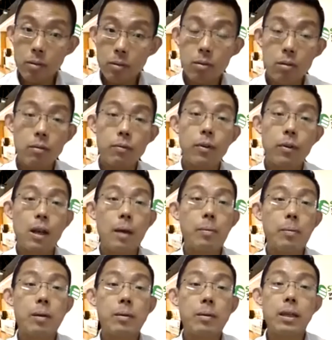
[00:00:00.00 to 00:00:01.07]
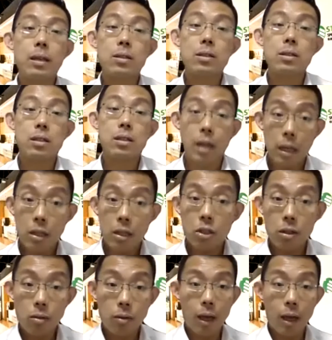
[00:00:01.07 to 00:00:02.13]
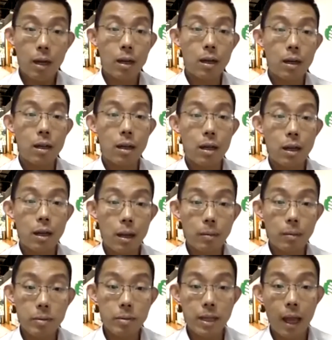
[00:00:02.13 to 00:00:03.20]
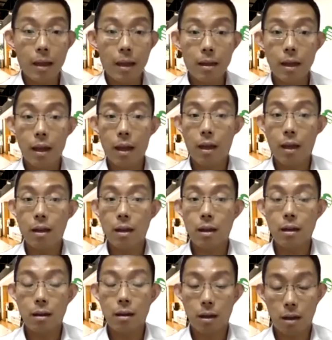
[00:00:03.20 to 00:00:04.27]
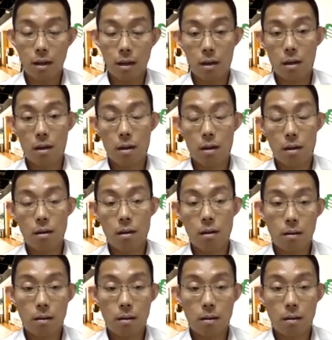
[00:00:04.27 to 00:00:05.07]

So for laptop, I think it's essential to get a laptop stand and a